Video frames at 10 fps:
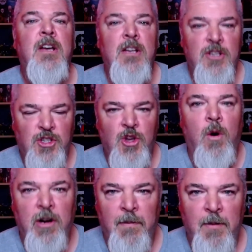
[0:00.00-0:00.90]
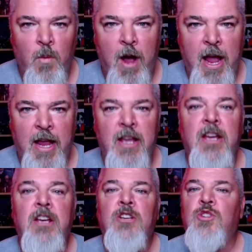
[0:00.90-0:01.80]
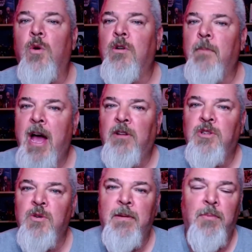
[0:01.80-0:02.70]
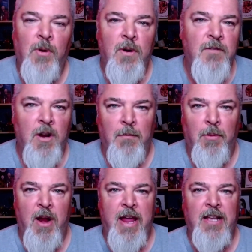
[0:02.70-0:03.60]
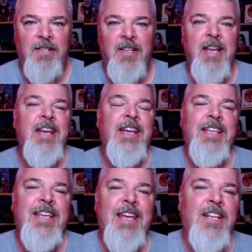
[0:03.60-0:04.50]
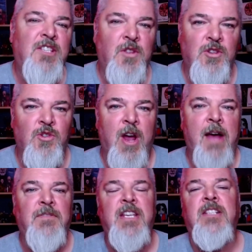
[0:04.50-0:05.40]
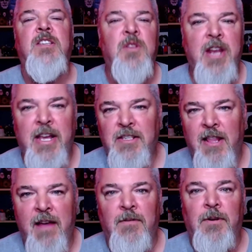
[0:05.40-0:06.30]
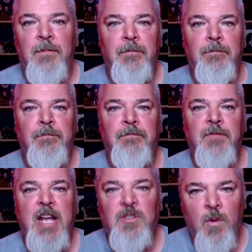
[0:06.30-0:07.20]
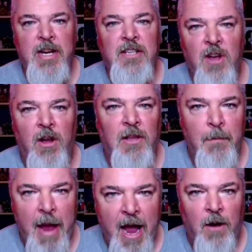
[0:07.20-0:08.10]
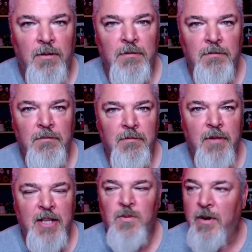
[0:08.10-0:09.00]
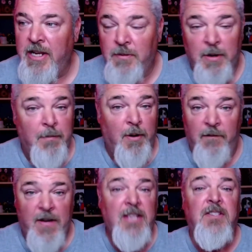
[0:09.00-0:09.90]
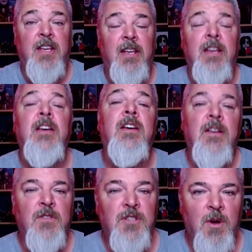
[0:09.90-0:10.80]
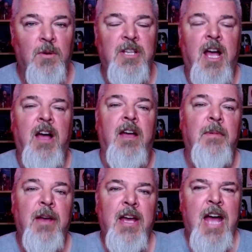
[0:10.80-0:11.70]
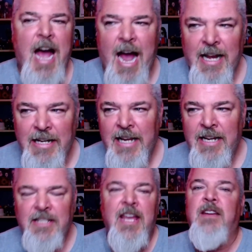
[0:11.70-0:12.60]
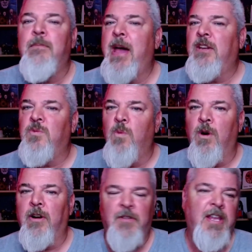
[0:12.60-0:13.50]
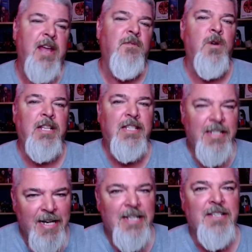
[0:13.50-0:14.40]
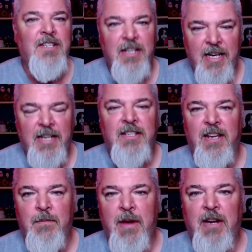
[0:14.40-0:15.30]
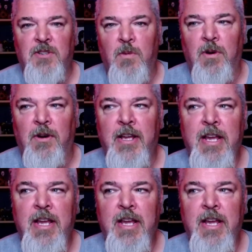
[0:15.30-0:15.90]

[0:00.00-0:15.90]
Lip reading: showing them the way, showing them how to improve their brands, get into the draft, get to the next level. That's what he's all about. That's what he's been professing this whole time. I need to take him at his word. I think everyone does need to take him at his word.